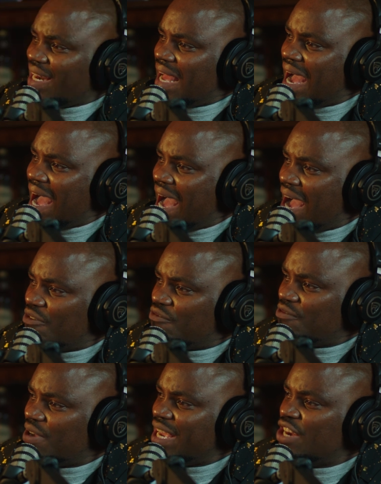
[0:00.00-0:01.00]
can
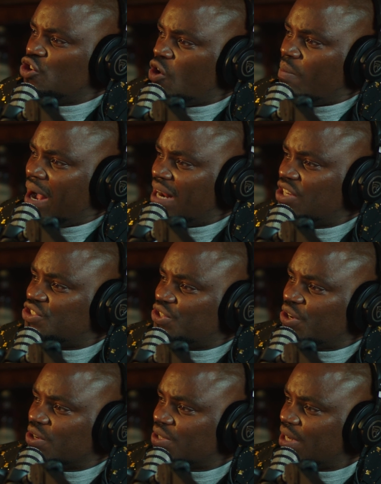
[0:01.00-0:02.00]
have a normal,
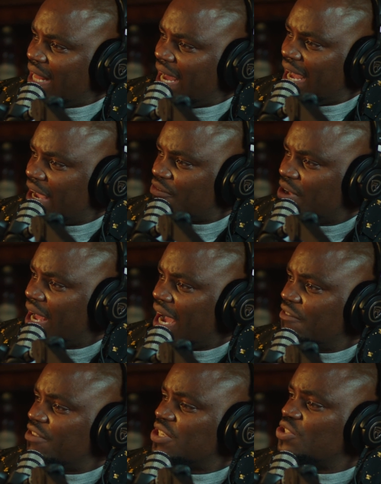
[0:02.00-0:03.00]
joyous life
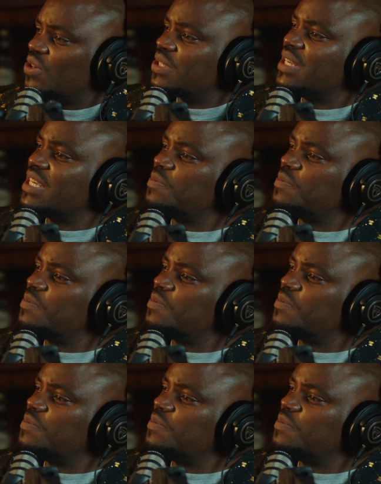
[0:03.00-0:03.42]
after such an